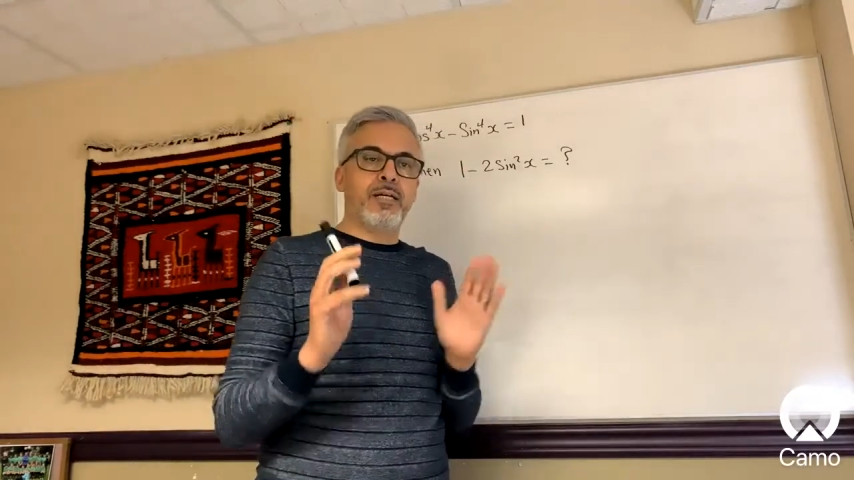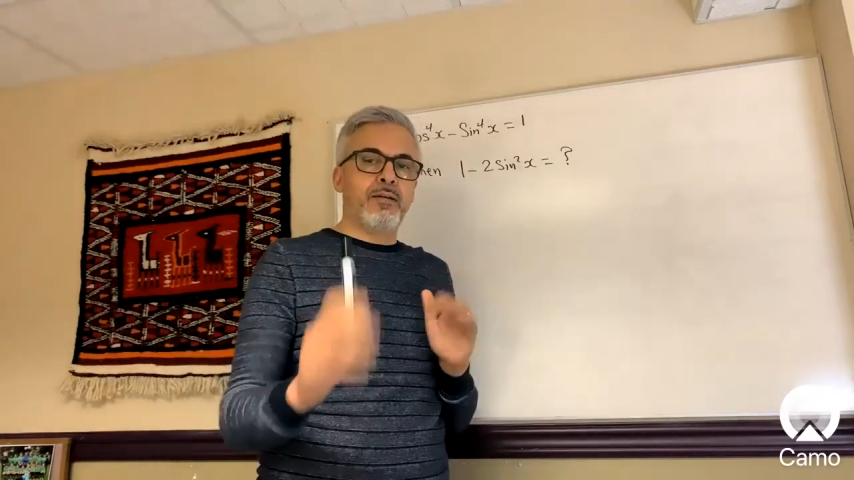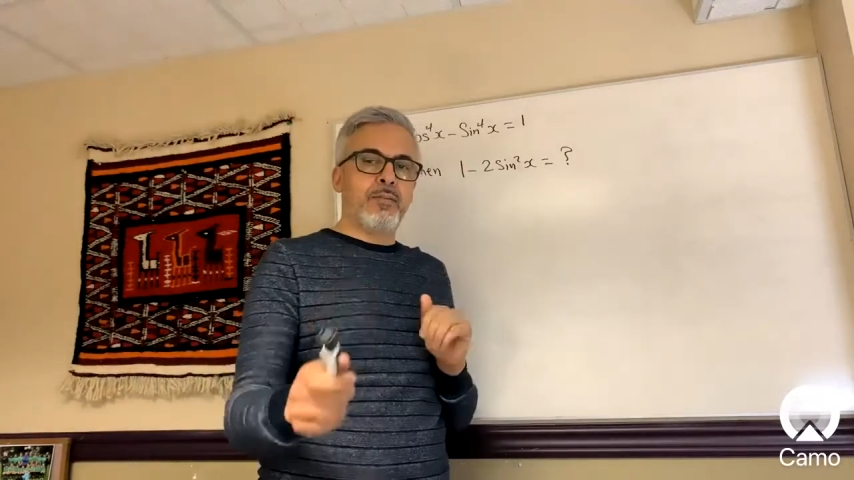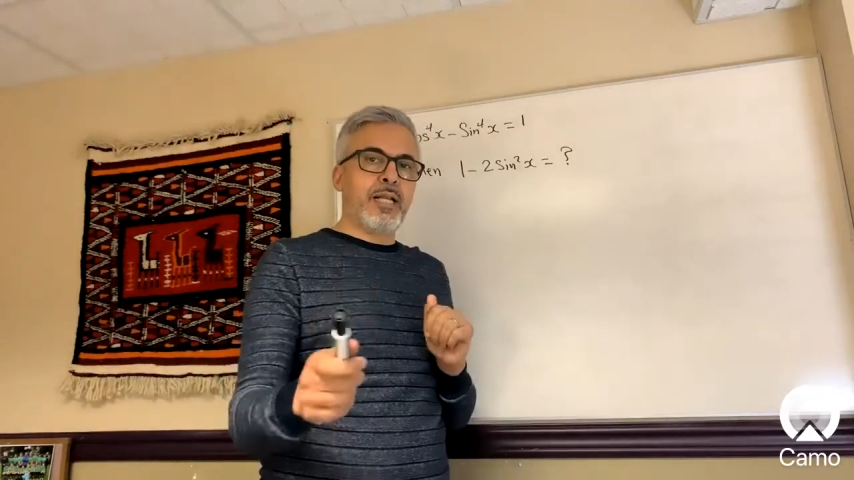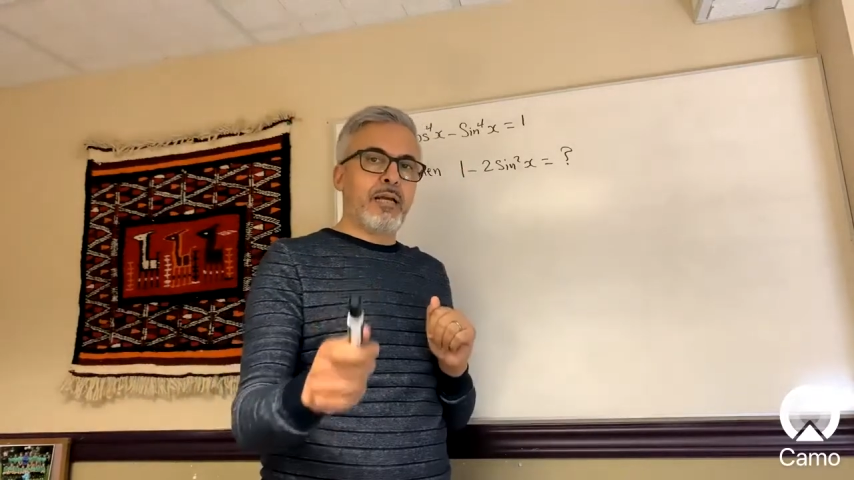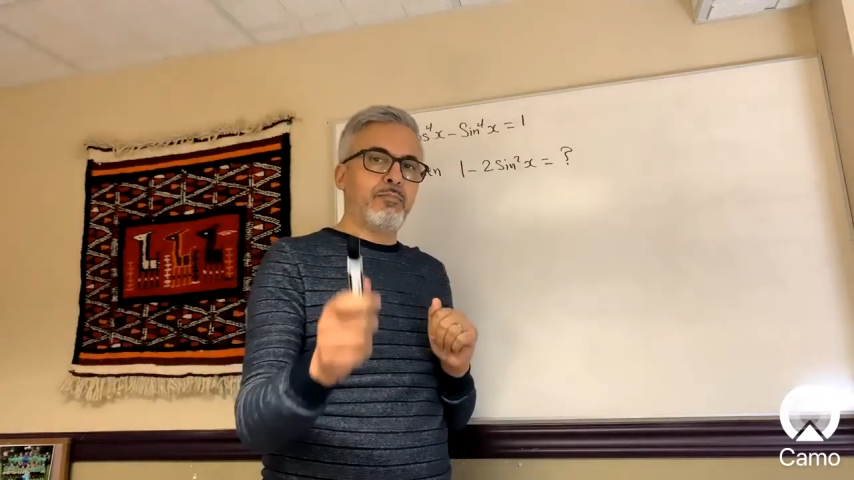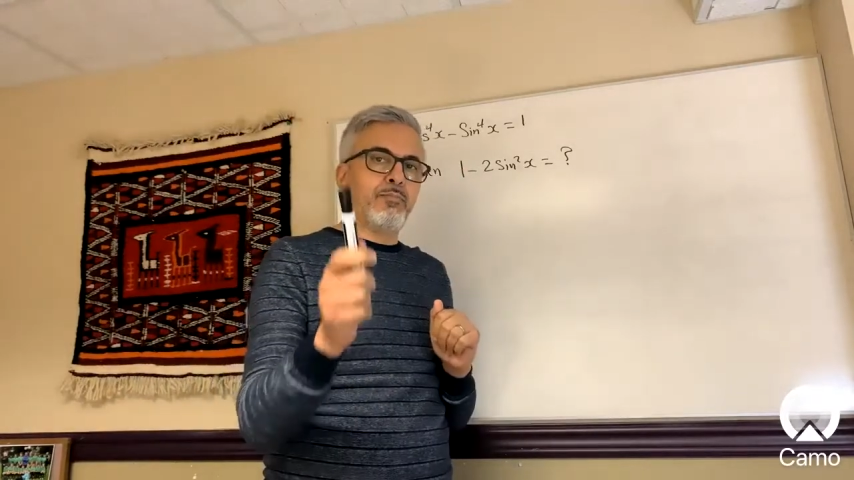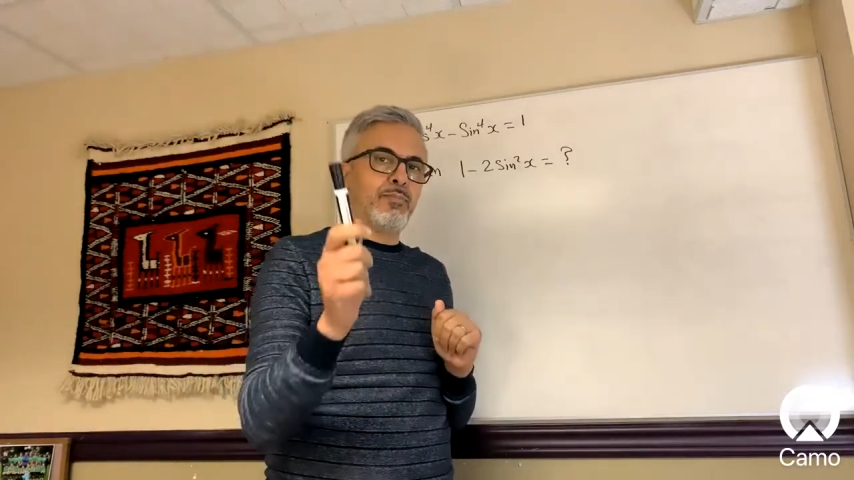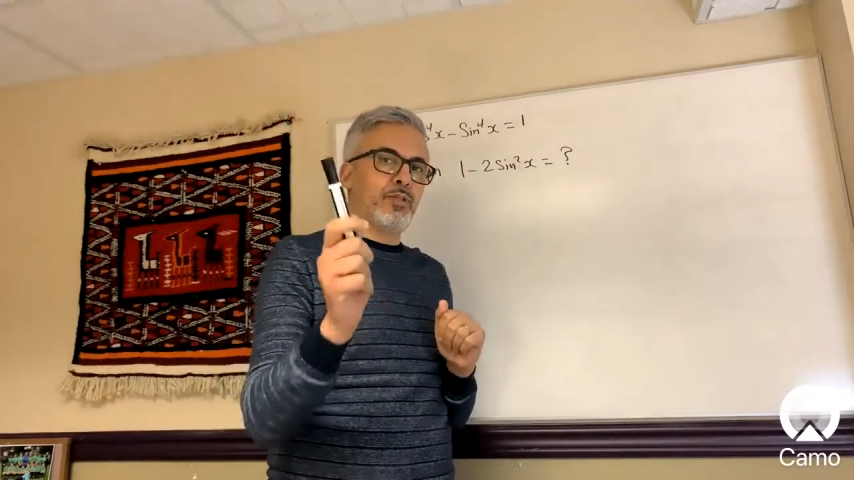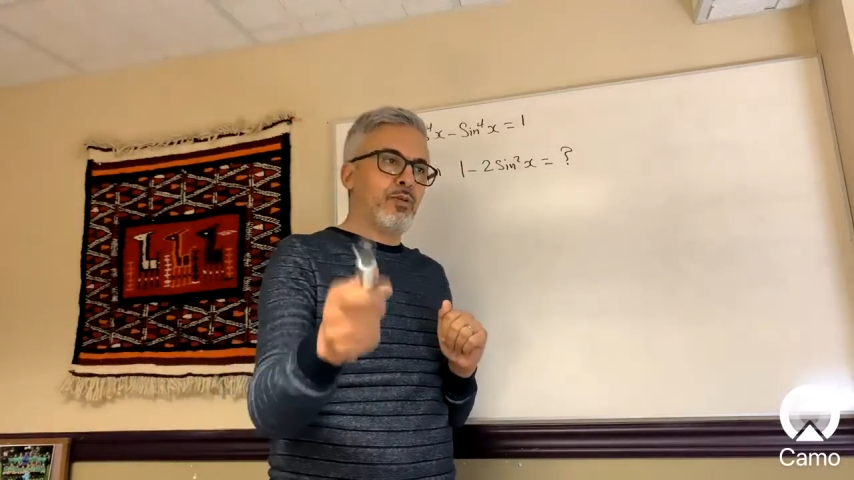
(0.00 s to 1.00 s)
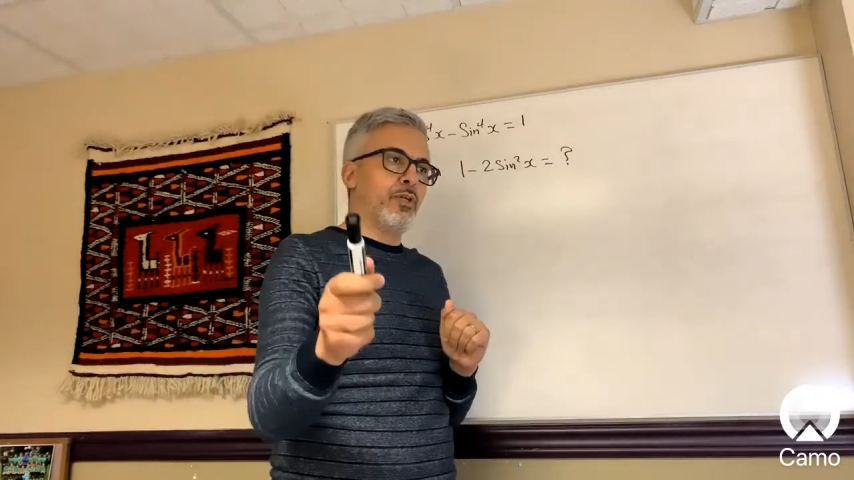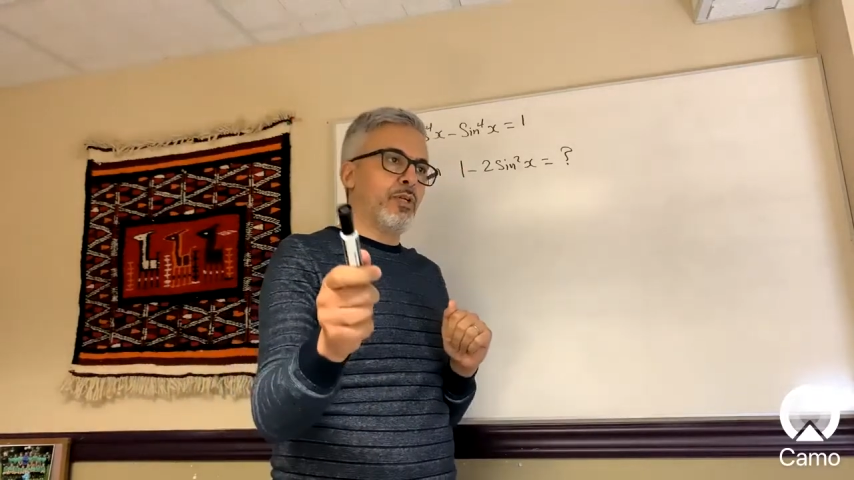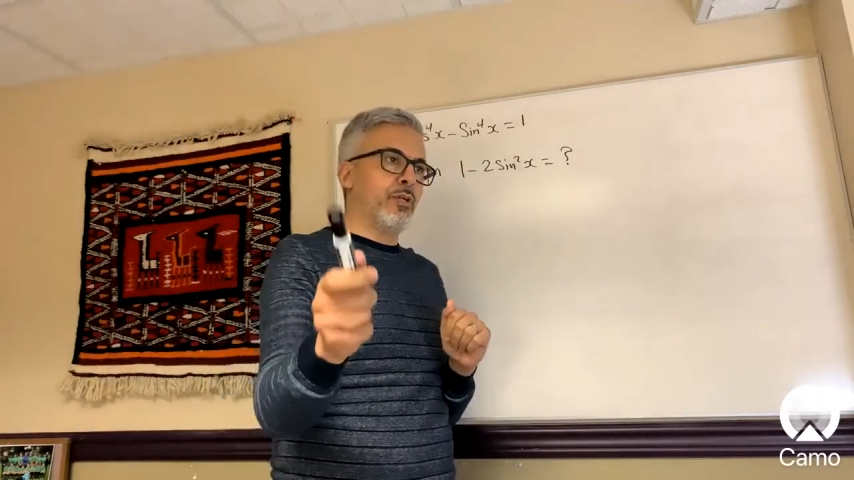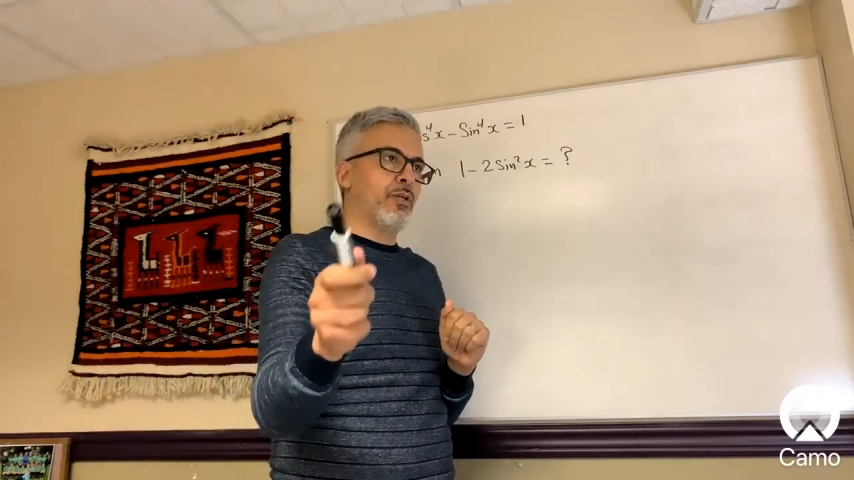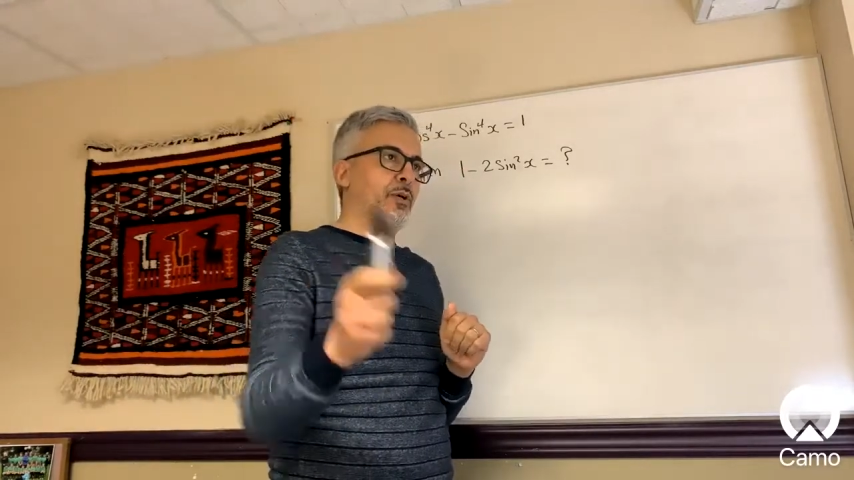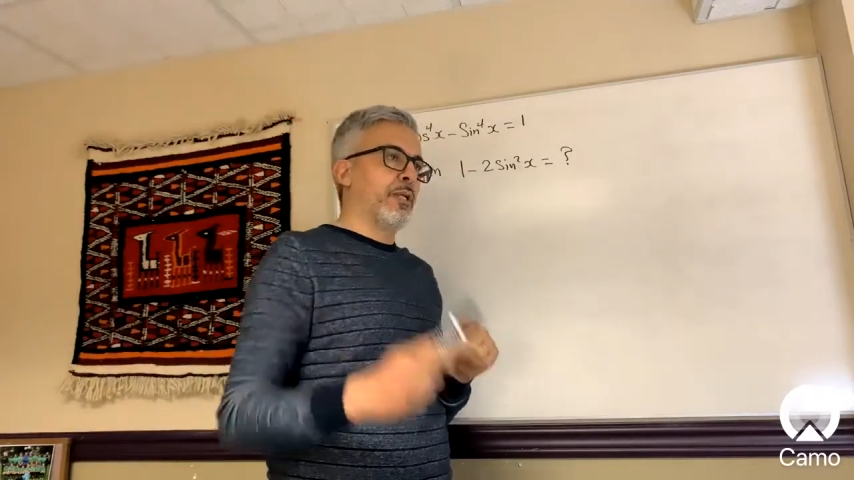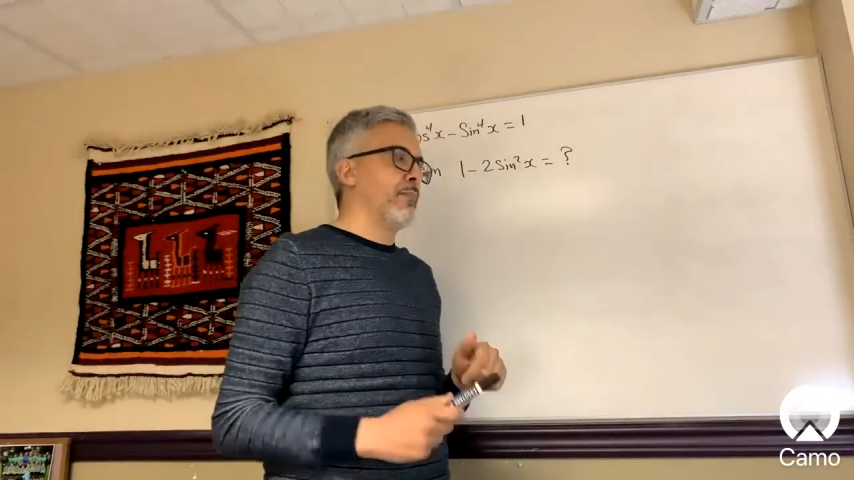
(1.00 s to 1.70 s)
but I'm sure you could do it.